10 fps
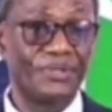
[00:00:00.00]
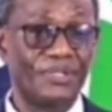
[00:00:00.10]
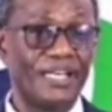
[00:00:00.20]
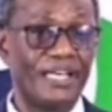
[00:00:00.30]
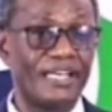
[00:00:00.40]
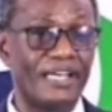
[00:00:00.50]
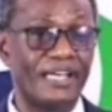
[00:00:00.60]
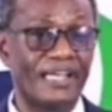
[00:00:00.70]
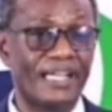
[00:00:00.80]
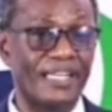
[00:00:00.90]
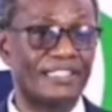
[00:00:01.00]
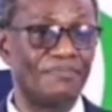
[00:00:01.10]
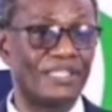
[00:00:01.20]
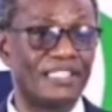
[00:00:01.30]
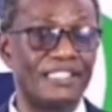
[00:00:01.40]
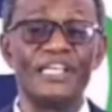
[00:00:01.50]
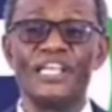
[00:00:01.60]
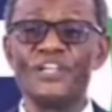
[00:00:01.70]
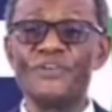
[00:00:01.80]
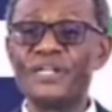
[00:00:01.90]
the, the council meeting,
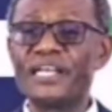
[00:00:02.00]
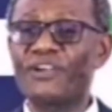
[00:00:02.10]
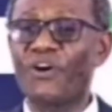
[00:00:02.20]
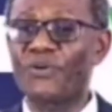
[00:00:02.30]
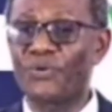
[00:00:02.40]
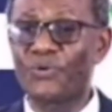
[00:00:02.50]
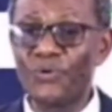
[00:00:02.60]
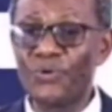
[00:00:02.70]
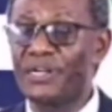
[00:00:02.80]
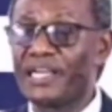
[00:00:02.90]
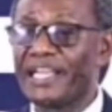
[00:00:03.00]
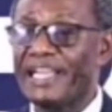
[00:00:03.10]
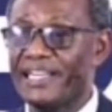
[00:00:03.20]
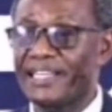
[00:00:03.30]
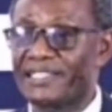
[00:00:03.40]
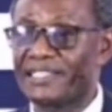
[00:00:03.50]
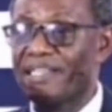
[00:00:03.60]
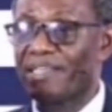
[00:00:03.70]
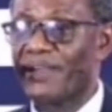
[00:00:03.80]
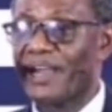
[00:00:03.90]
he wouldn't conclude his
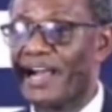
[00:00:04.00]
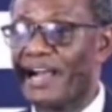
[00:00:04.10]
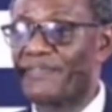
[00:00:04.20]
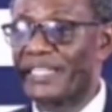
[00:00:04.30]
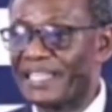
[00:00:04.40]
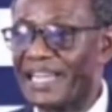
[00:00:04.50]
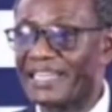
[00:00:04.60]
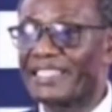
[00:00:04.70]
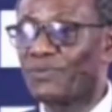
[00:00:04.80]
uh, fraternal greeting